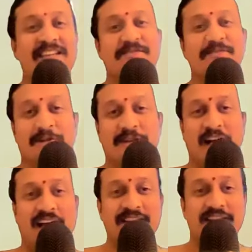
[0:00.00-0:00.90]
iti
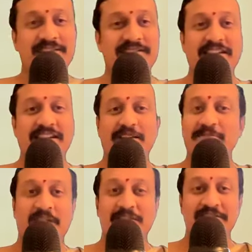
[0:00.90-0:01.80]
vrikshaha. That is the
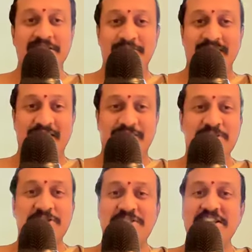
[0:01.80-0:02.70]
etymological meaning.
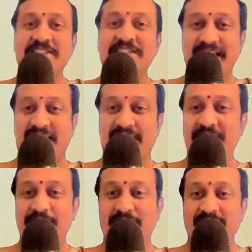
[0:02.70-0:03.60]

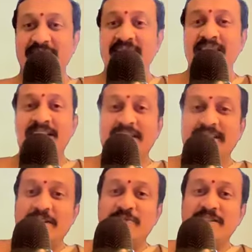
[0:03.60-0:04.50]
Vrishchyante means
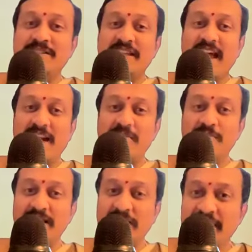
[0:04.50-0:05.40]
that which can
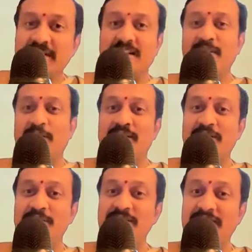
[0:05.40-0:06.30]
be killed or
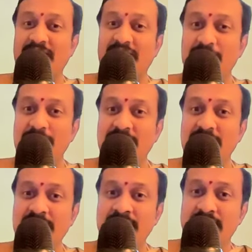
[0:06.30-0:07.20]
that which can
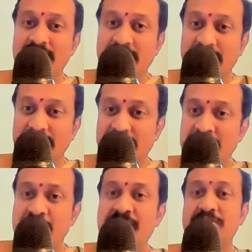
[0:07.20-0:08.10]
be
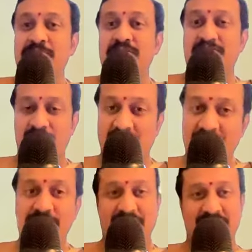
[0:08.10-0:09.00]
dismissed or
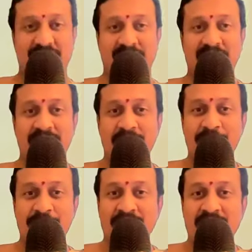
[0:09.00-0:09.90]
eliminated.
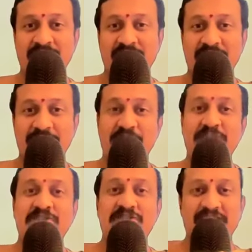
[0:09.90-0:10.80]

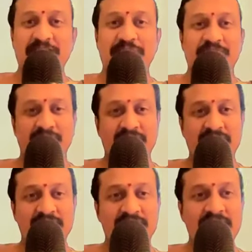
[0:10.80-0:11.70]
Vrishchanam
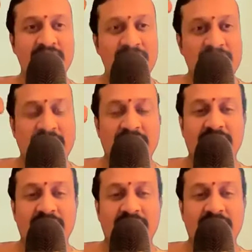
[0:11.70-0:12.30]
is the